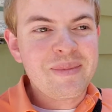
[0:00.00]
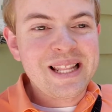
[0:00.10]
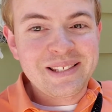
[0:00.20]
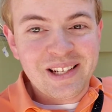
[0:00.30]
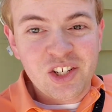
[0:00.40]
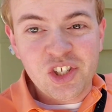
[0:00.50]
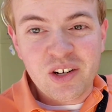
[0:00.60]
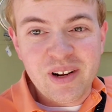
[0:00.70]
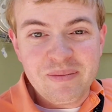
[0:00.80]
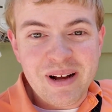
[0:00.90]
that's going to
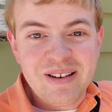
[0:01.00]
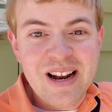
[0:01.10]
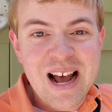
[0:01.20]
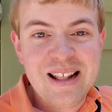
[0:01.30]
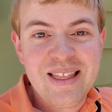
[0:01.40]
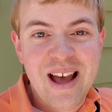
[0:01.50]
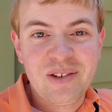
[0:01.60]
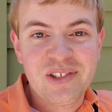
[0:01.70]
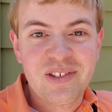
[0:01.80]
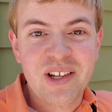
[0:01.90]
generate about
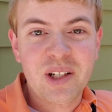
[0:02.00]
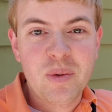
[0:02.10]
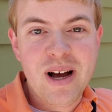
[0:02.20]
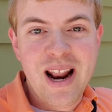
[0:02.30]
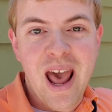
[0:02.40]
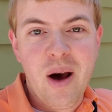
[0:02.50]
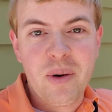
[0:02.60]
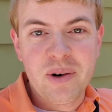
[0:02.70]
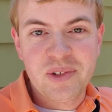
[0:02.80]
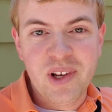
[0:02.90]
9,000 kilowatt
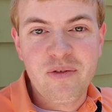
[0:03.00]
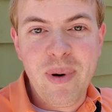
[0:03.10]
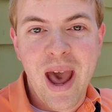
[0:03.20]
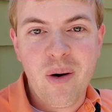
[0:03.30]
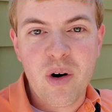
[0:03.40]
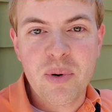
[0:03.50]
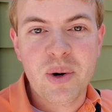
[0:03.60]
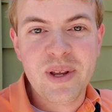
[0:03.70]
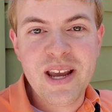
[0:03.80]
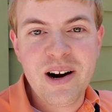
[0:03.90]
hours of power
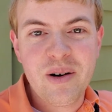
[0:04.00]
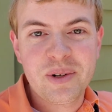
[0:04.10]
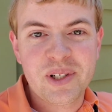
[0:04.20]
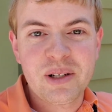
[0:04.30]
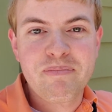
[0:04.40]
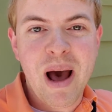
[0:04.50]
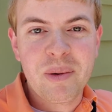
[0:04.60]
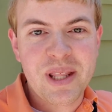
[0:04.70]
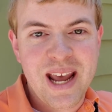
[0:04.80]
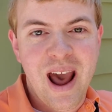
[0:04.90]
per year, which is
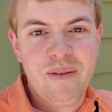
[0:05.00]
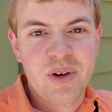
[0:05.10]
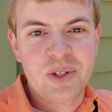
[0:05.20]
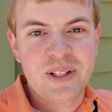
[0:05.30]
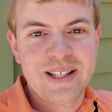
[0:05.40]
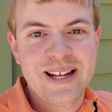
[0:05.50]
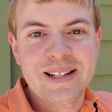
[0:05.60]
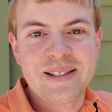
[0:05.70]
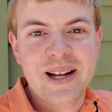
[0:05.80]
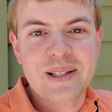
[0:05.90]
about the average in the
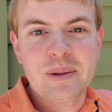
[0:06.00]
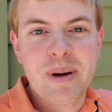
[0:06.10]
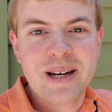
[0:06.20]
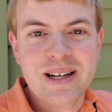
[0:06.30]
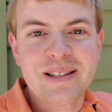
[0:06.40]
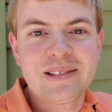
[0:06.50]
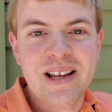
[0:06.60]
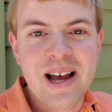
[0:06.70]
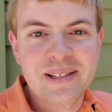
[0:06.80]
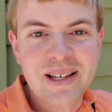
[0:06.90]
United States, depending on the
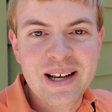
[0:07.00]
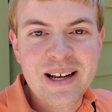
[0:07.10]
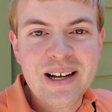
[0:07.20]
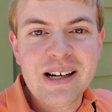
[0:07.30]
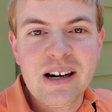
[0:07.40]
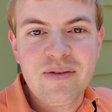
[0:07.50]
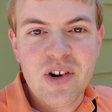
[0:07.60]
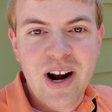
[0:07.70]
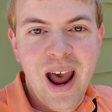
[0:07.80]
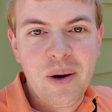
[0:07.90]
size of
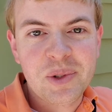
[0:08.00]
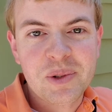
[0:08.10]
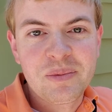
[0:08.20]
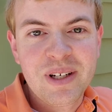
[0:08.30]
your house.